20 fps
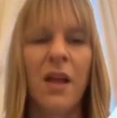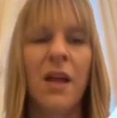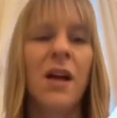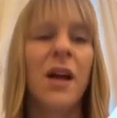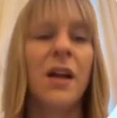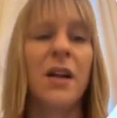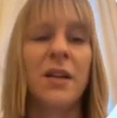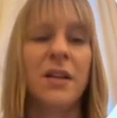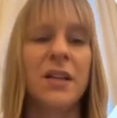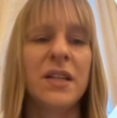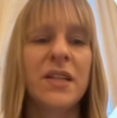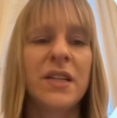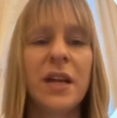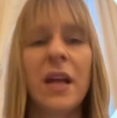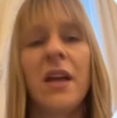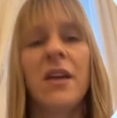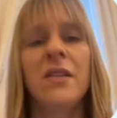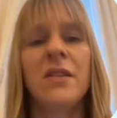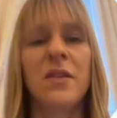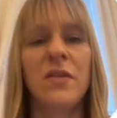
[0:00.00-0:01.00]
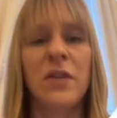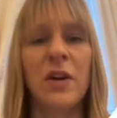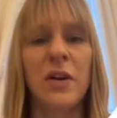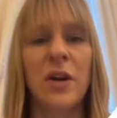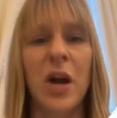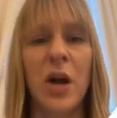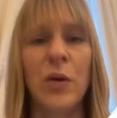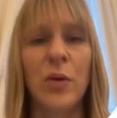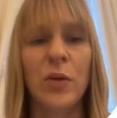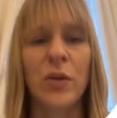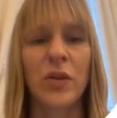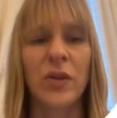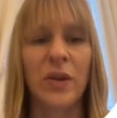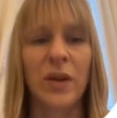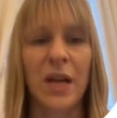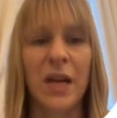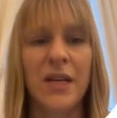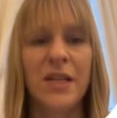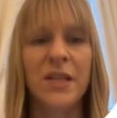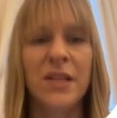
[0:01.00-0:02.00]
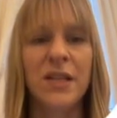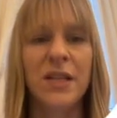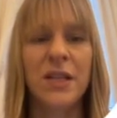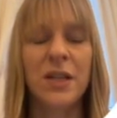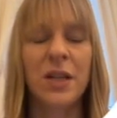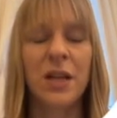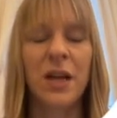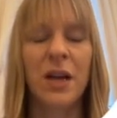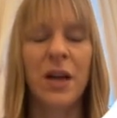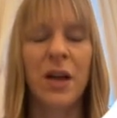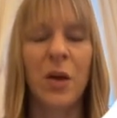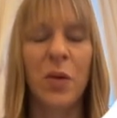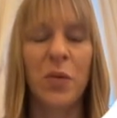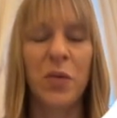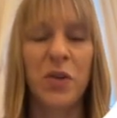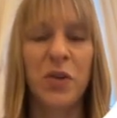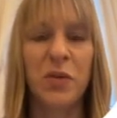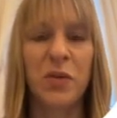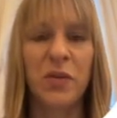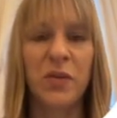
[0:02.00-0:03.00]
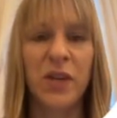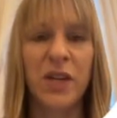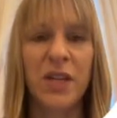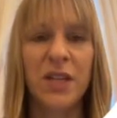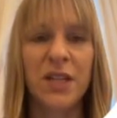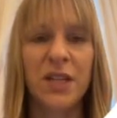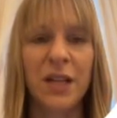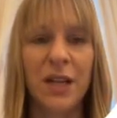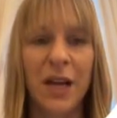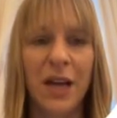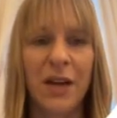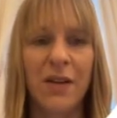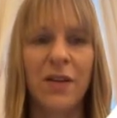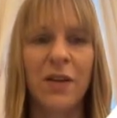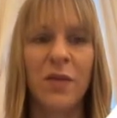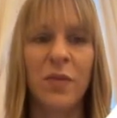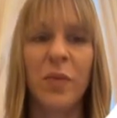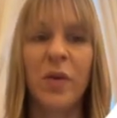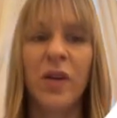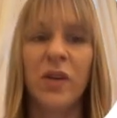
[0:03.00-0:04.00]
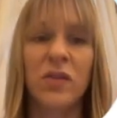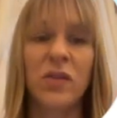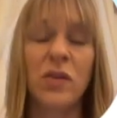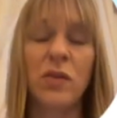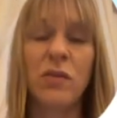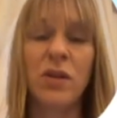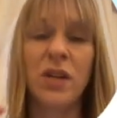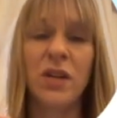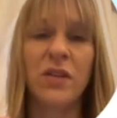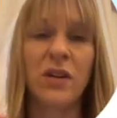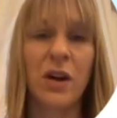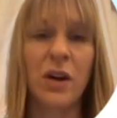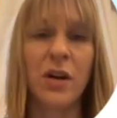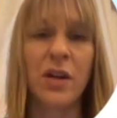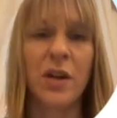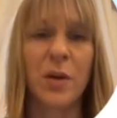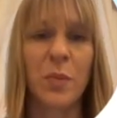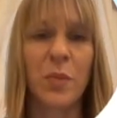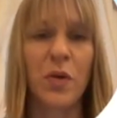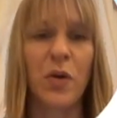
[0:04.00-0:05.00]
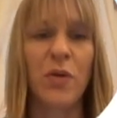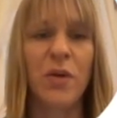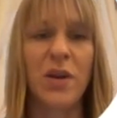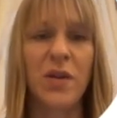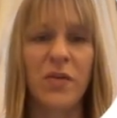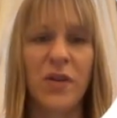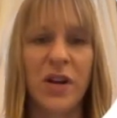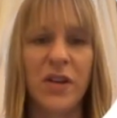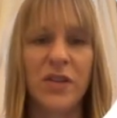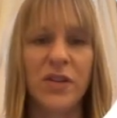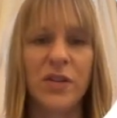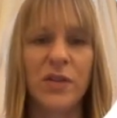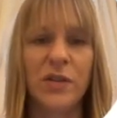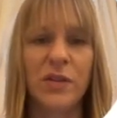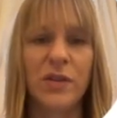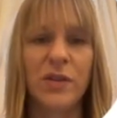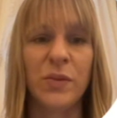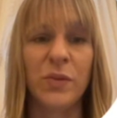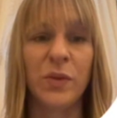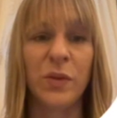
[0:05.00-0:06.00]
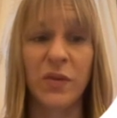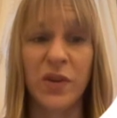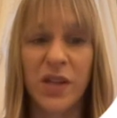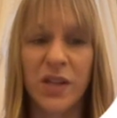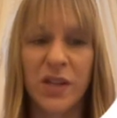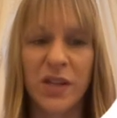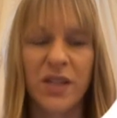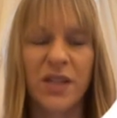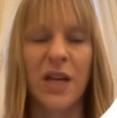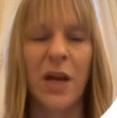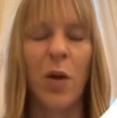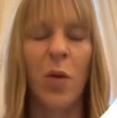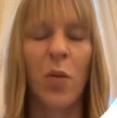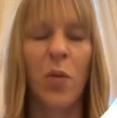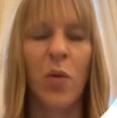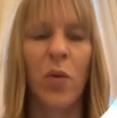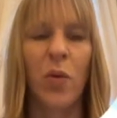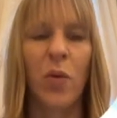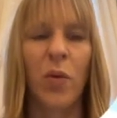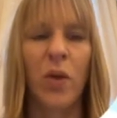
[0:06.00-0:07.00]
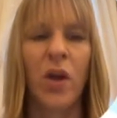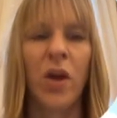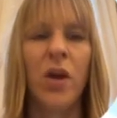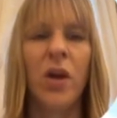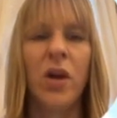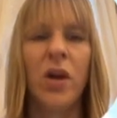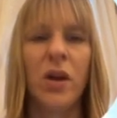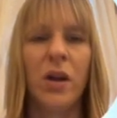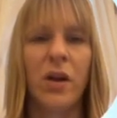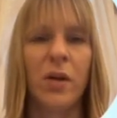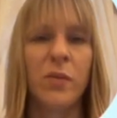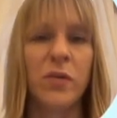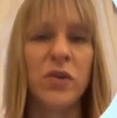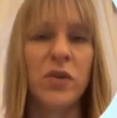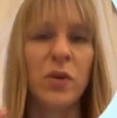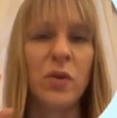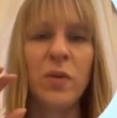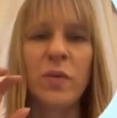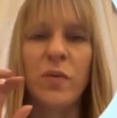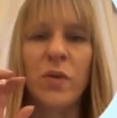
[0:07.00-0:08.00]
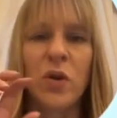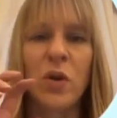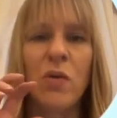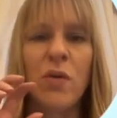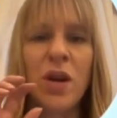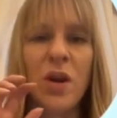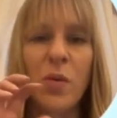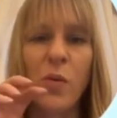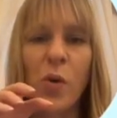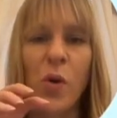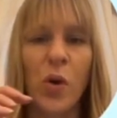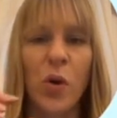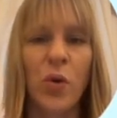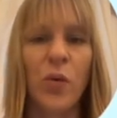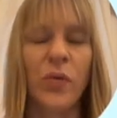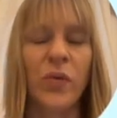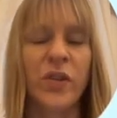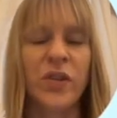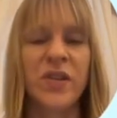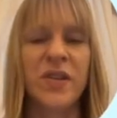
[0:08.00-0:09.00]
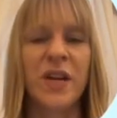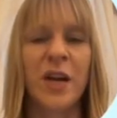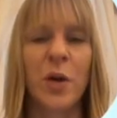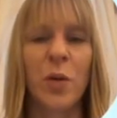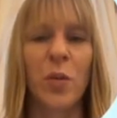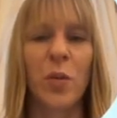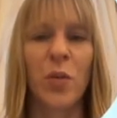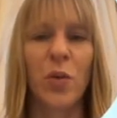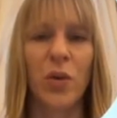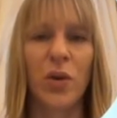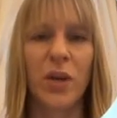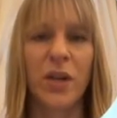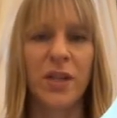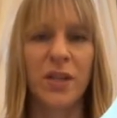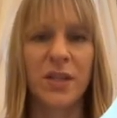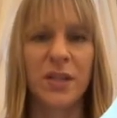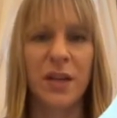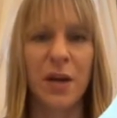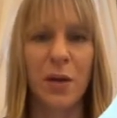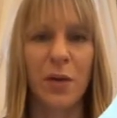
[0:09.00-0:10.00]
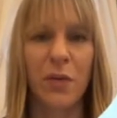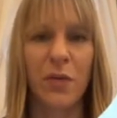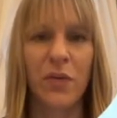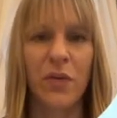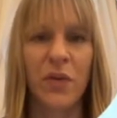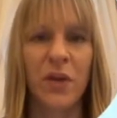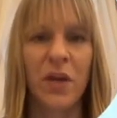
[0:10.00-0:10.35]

And in this case, they found autolysin, uh, which was very selective because it only targeted proline residues within the cell wall. Um, so, it would only work on the cell wall itself.